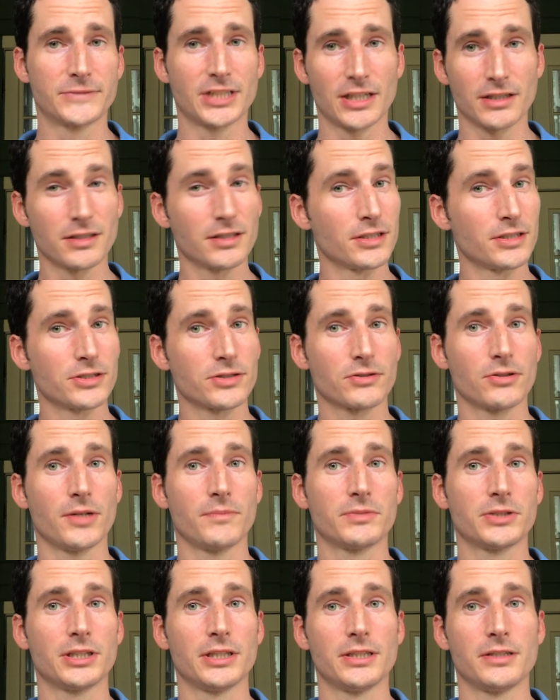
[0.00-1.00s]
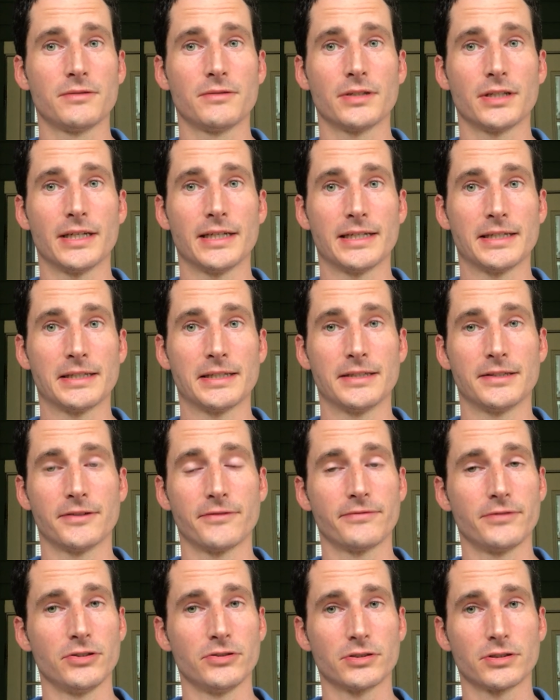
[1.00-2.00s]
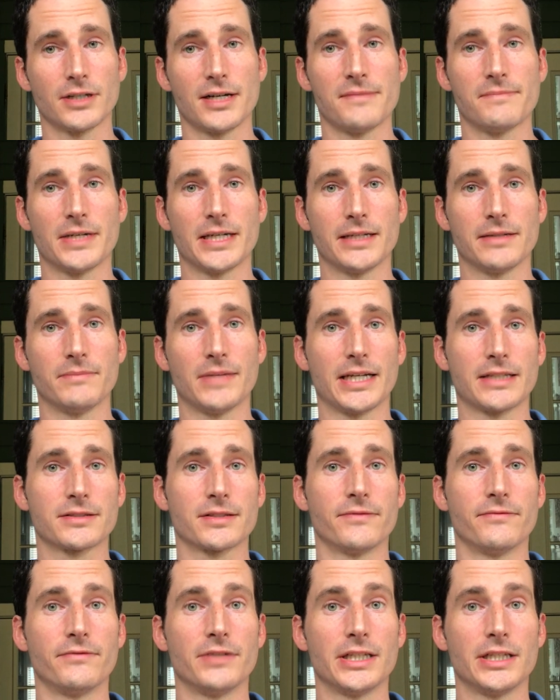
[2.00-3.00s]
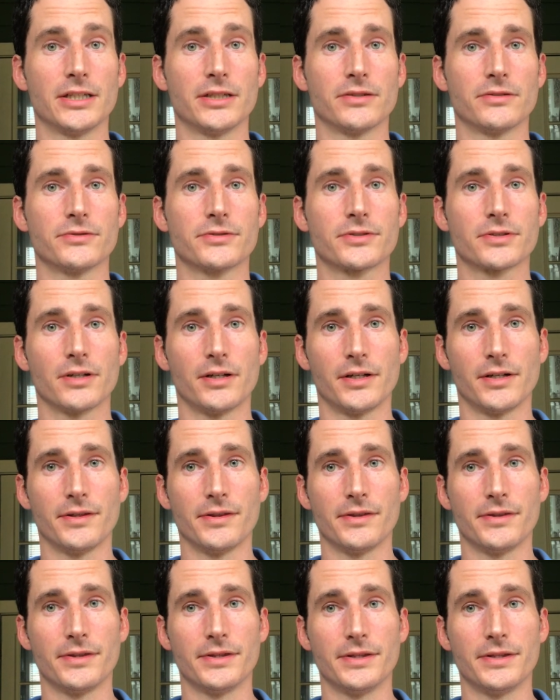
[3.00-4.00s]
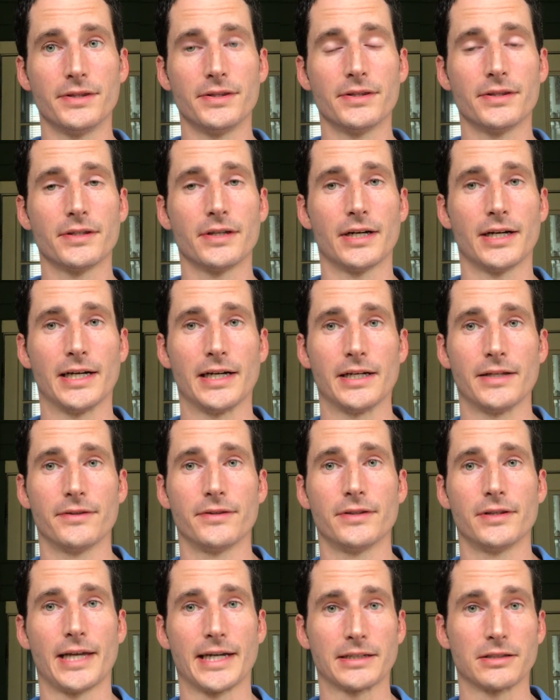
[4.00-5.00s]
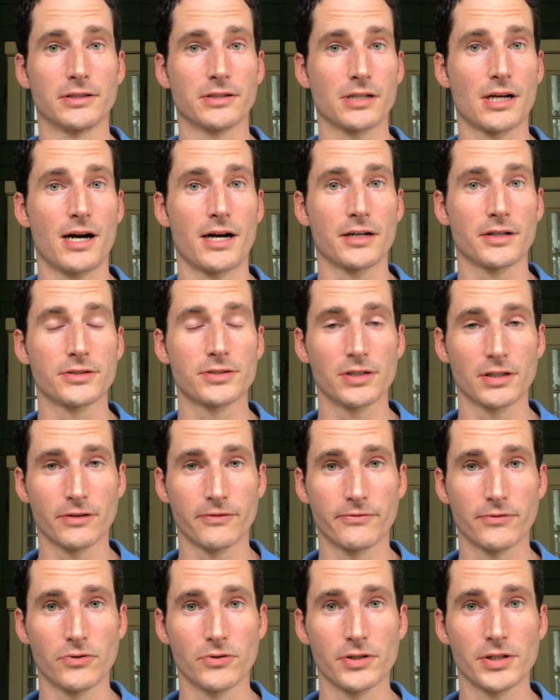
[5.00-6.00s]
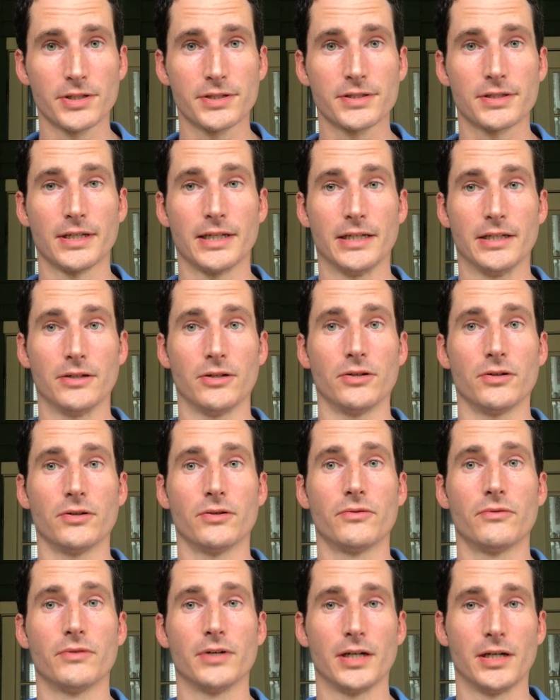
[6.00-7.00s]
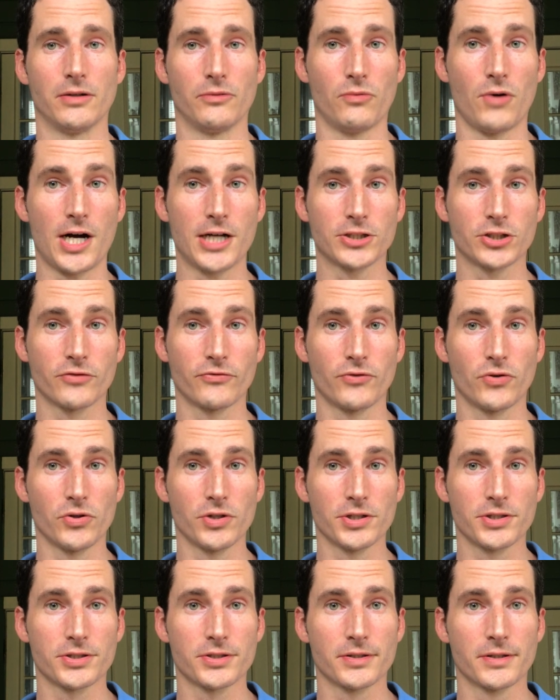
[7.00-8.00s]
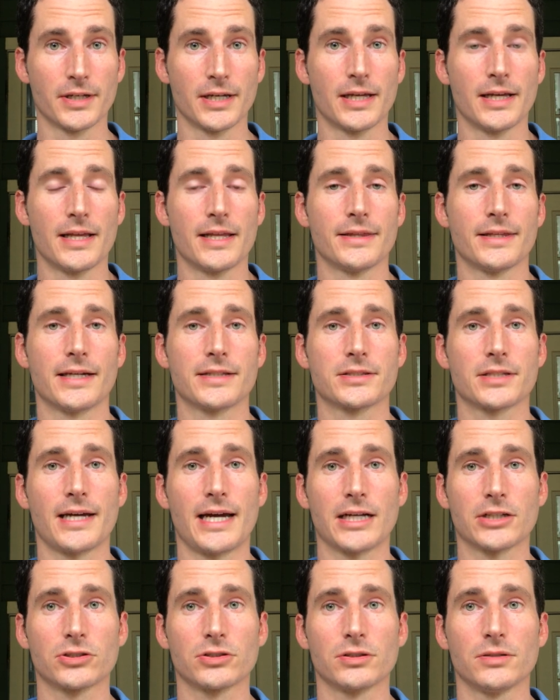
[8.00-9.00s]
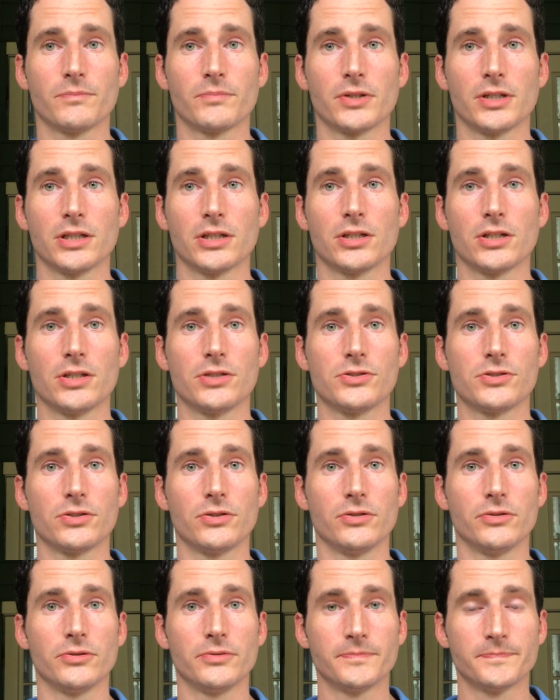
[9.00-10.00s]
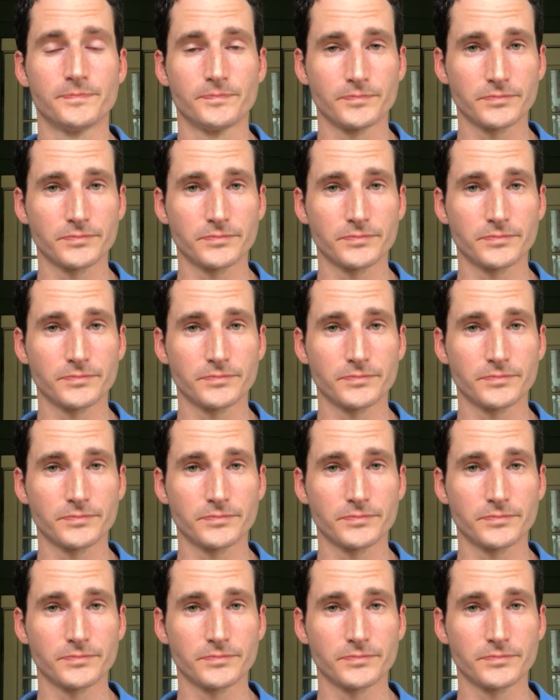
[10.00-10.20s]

check the description. In the future I may make some videos on like the toxic force and a watch force. That's actually pretty good too.